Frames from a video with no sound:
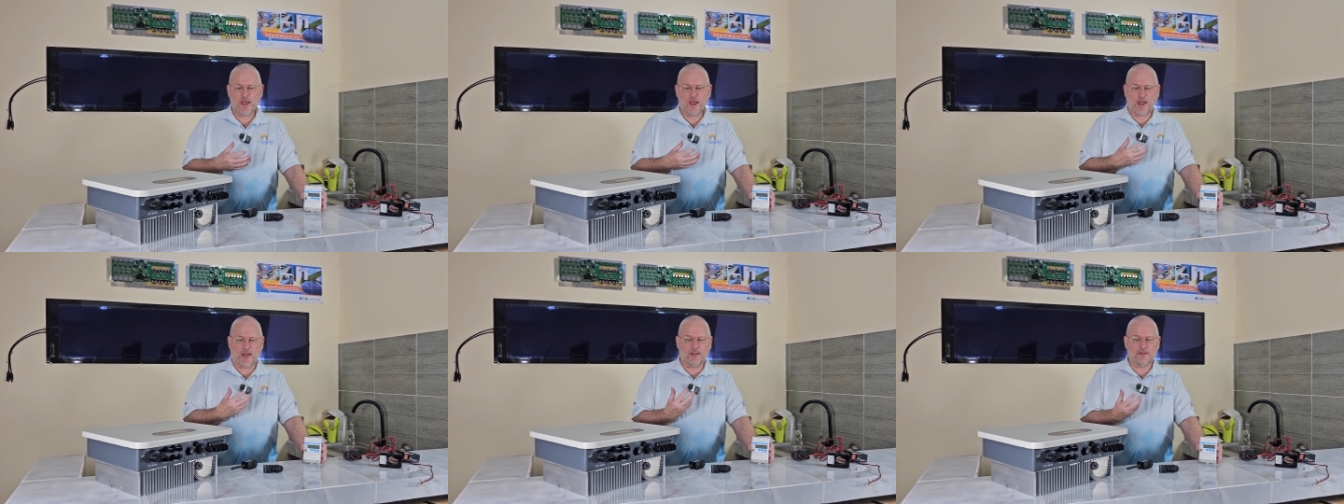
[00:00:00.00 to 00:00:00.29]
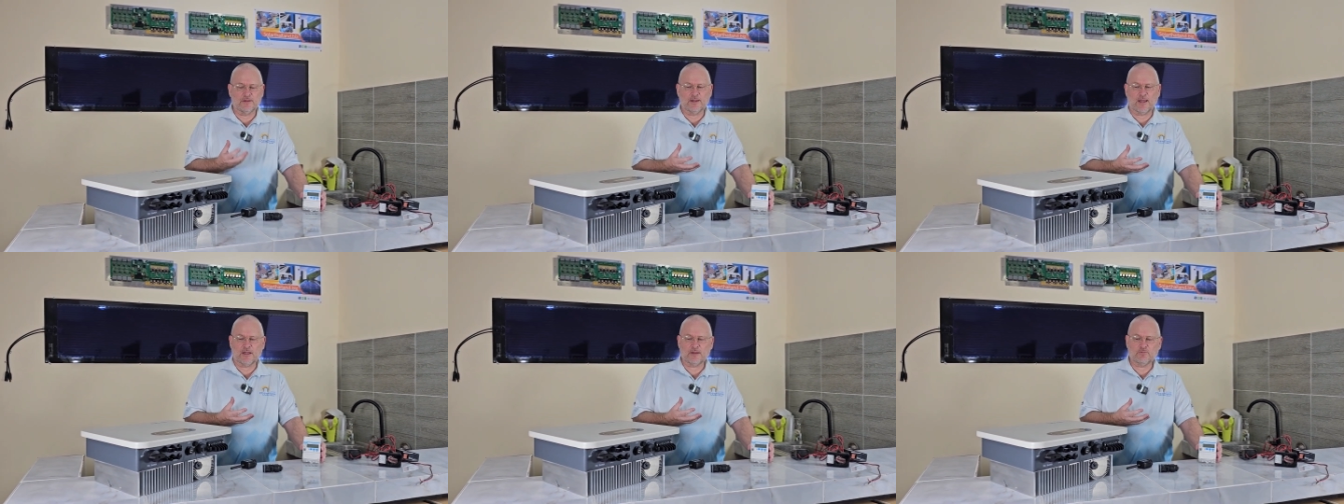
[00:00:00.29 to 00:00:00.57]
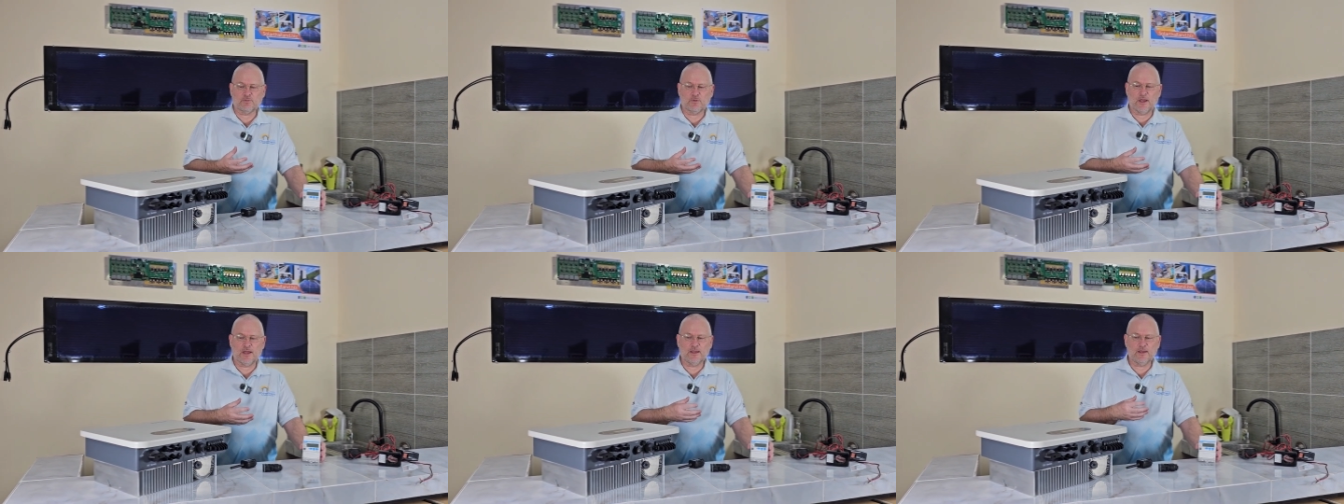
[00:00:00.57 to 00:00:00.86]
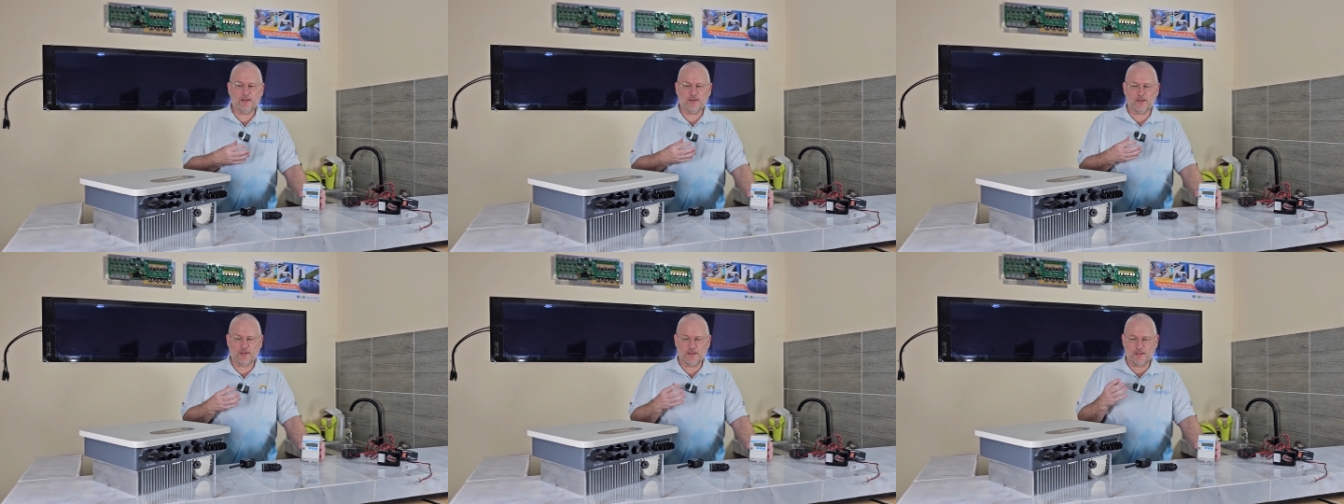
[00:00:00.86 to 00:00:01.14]
and that
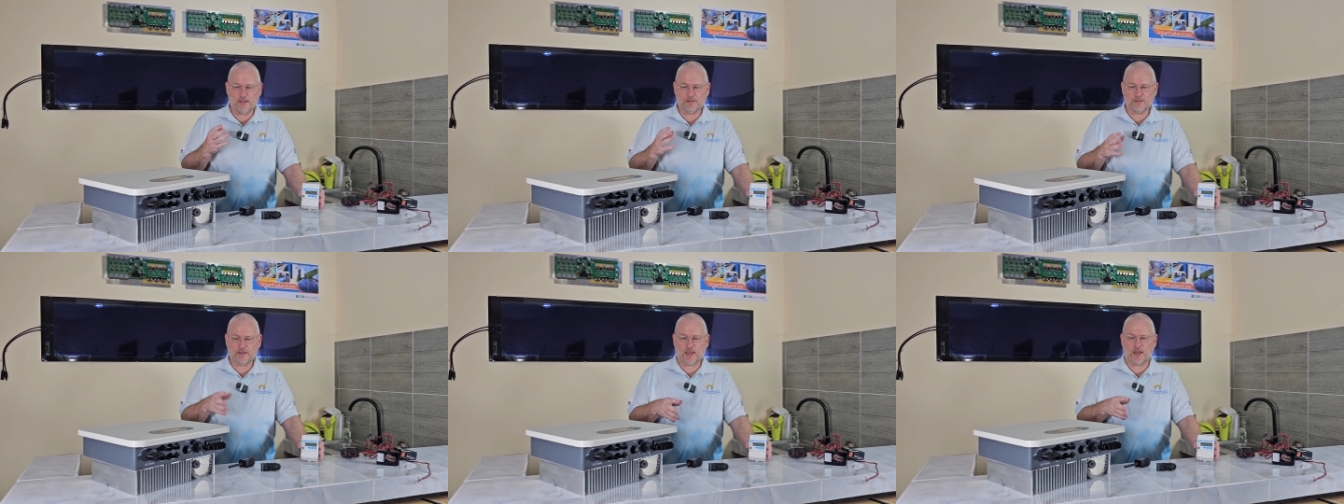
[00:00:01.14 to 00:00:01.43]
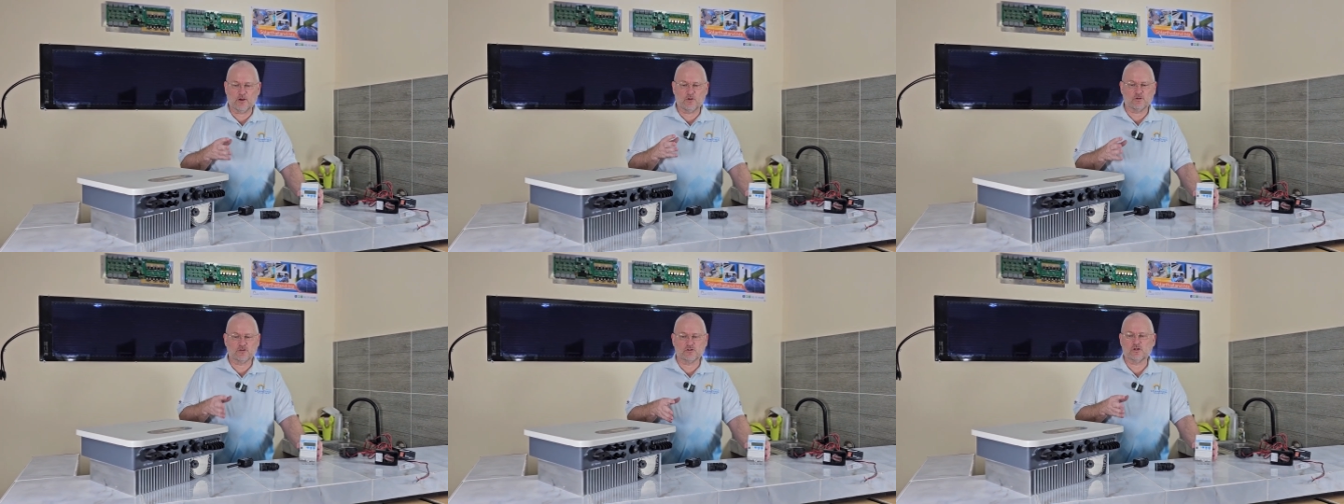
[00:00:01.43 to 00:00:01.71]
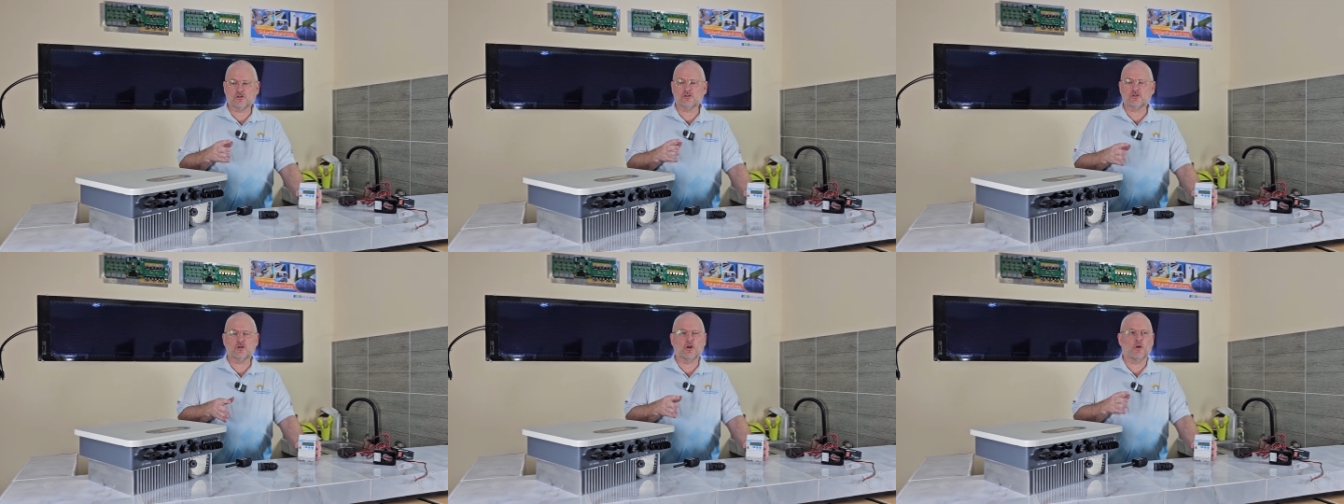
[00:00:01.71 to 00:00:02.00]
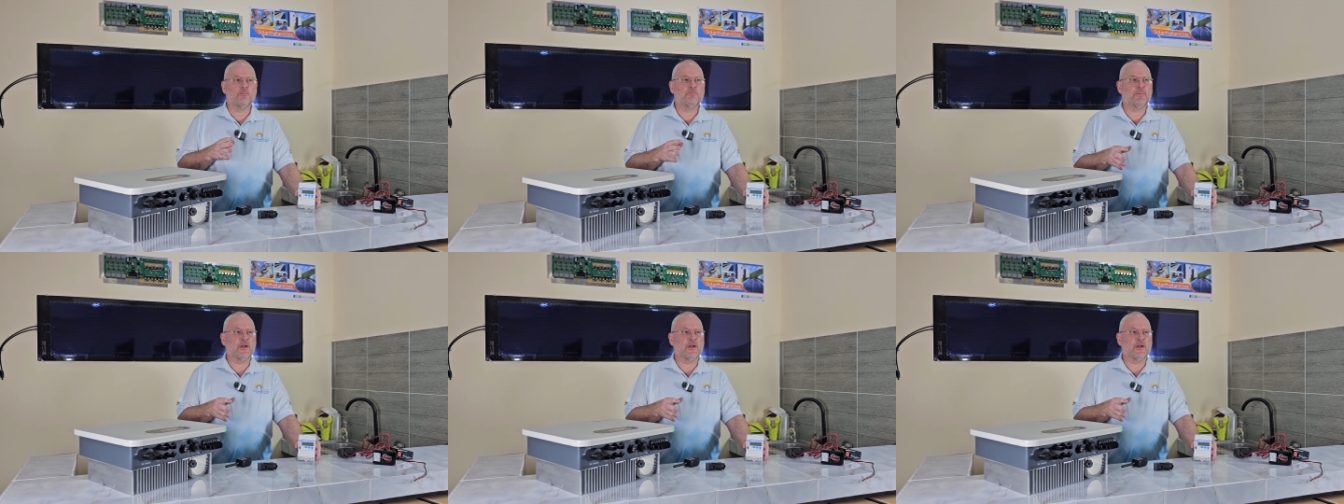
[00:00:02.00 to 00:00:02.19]
way it can also stop